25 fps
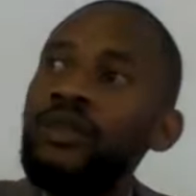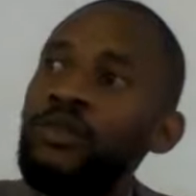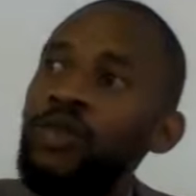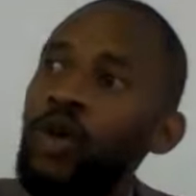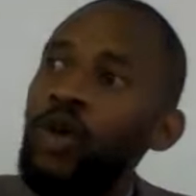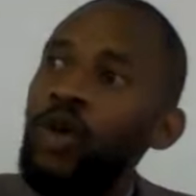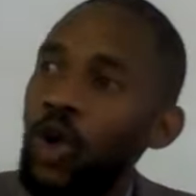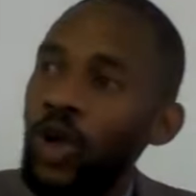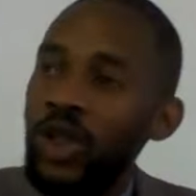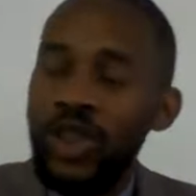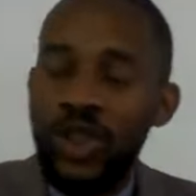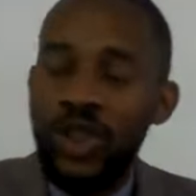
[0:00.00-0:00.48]

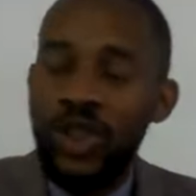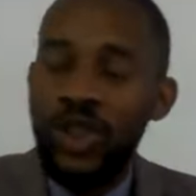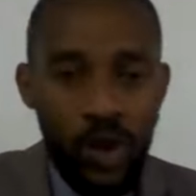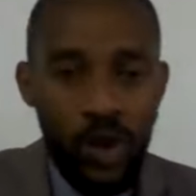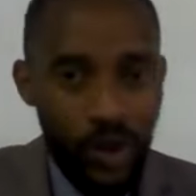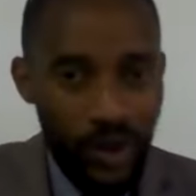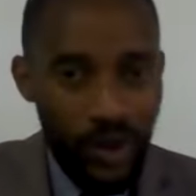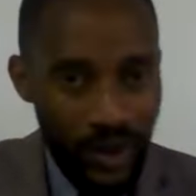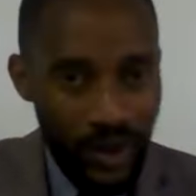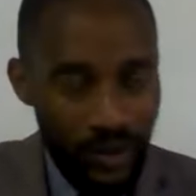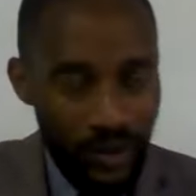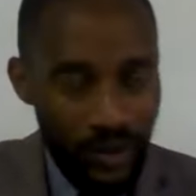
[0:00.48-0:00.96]
For God's
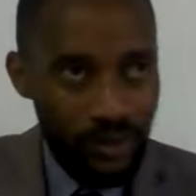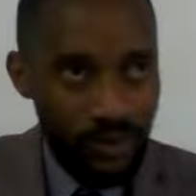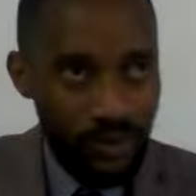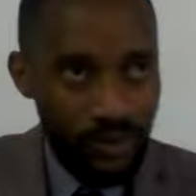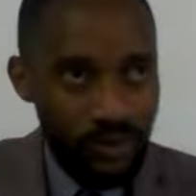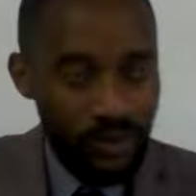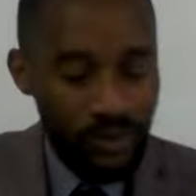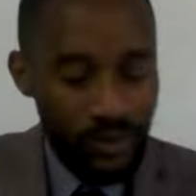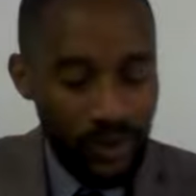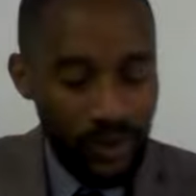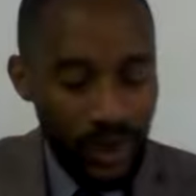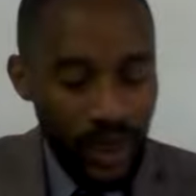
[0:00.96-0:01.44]
glory.
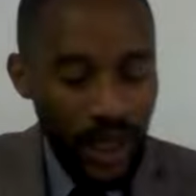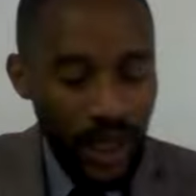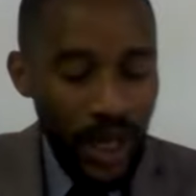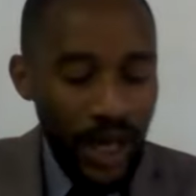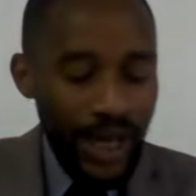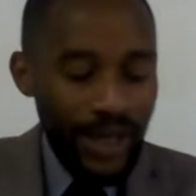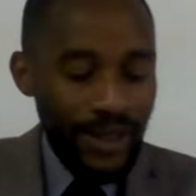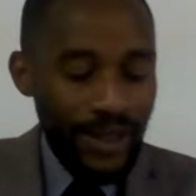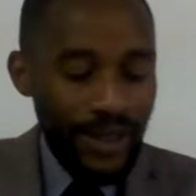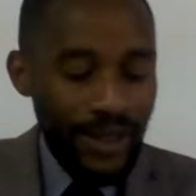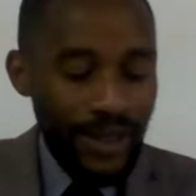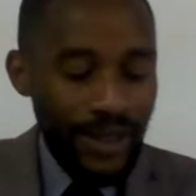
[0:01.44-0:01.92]

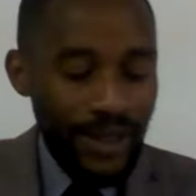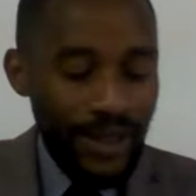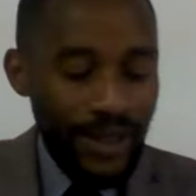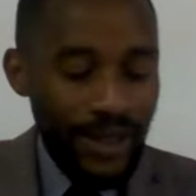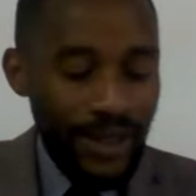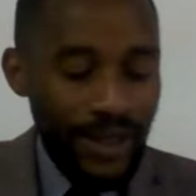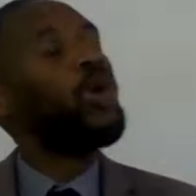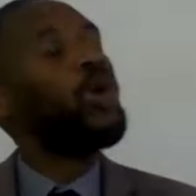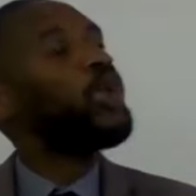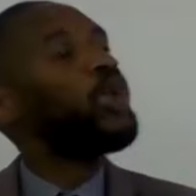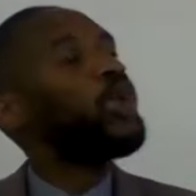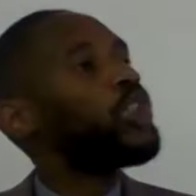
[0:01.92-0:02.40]
And then
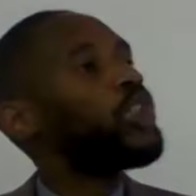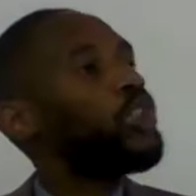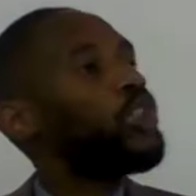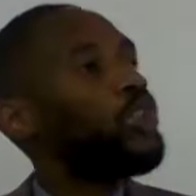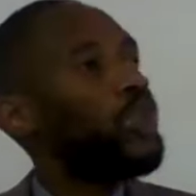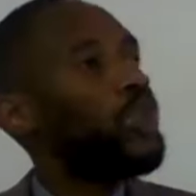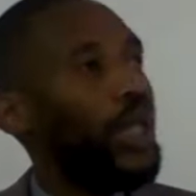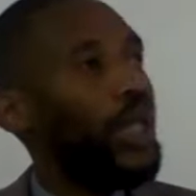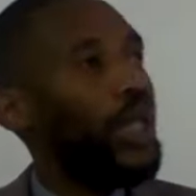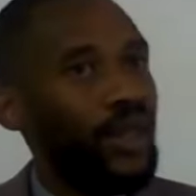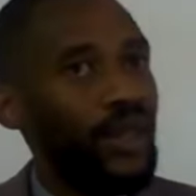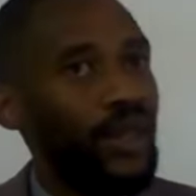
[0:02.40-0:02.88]
lastly, with
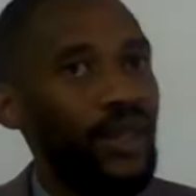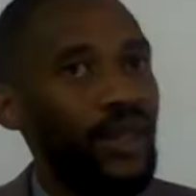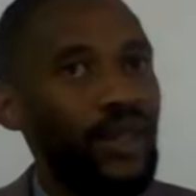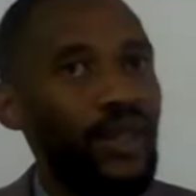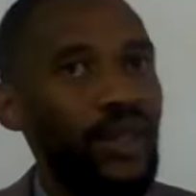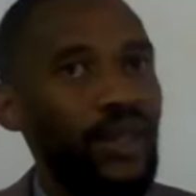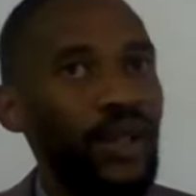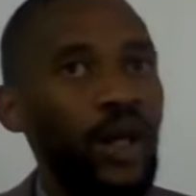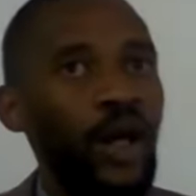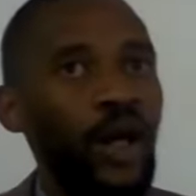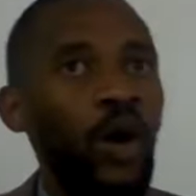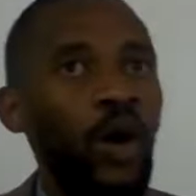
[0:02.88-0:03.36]
all your
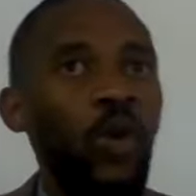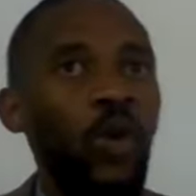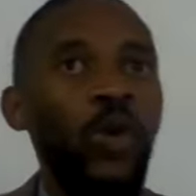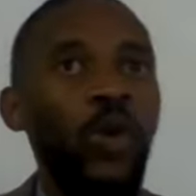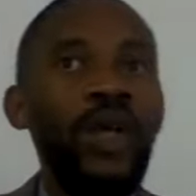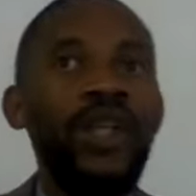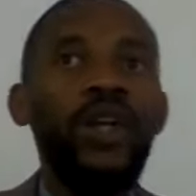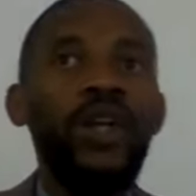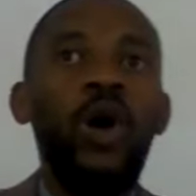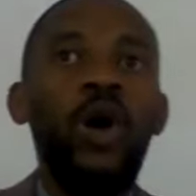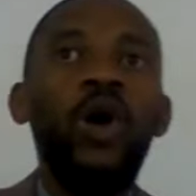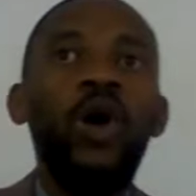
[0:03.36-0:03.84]
strength.
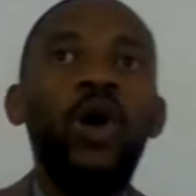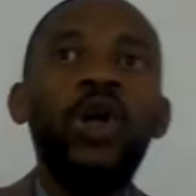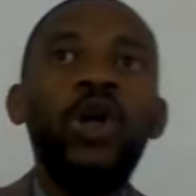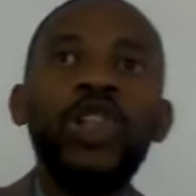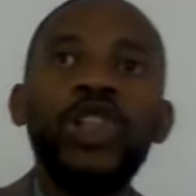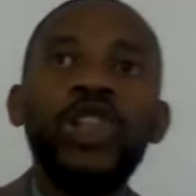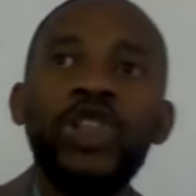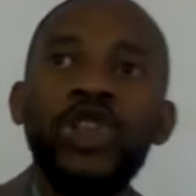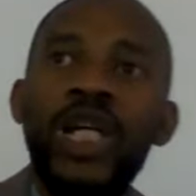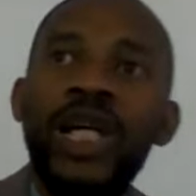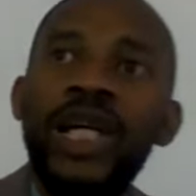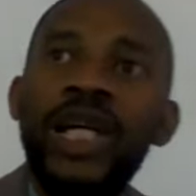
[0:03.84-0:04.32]
With
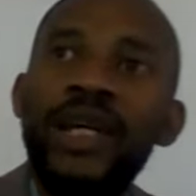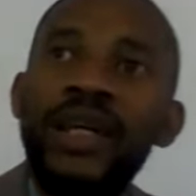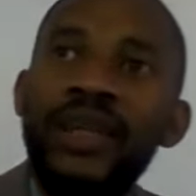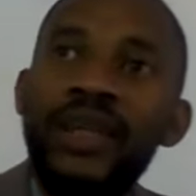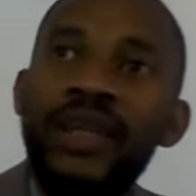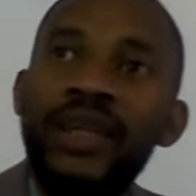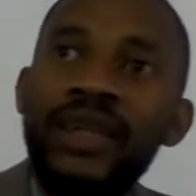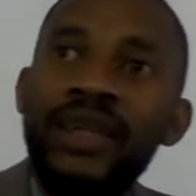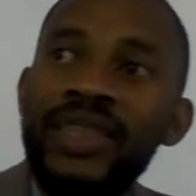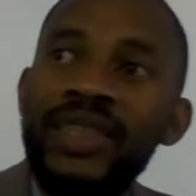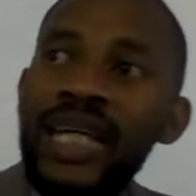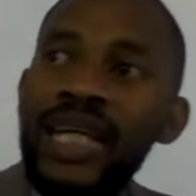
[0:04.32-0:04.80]
all your
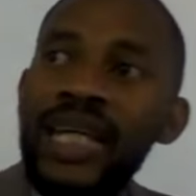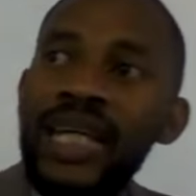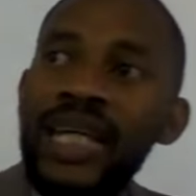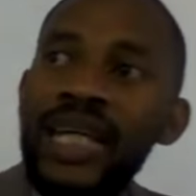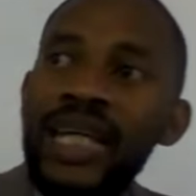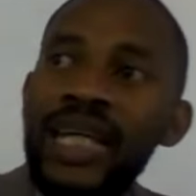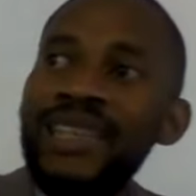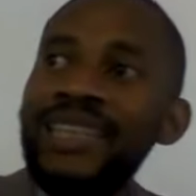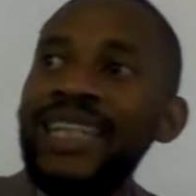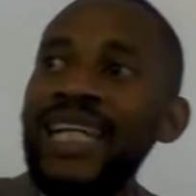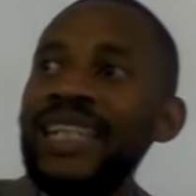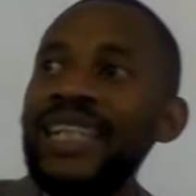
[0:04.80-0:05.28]
strength
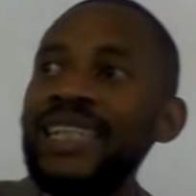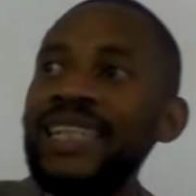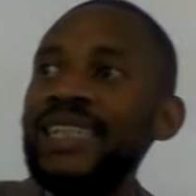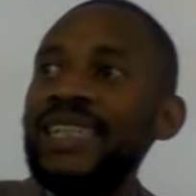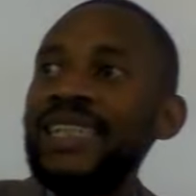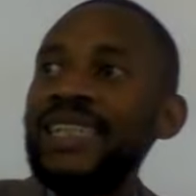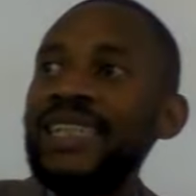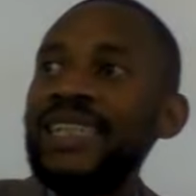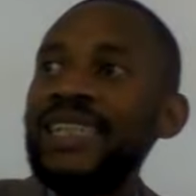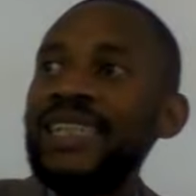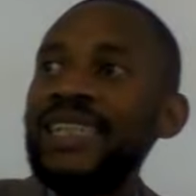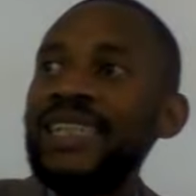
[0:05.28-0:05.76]
suggests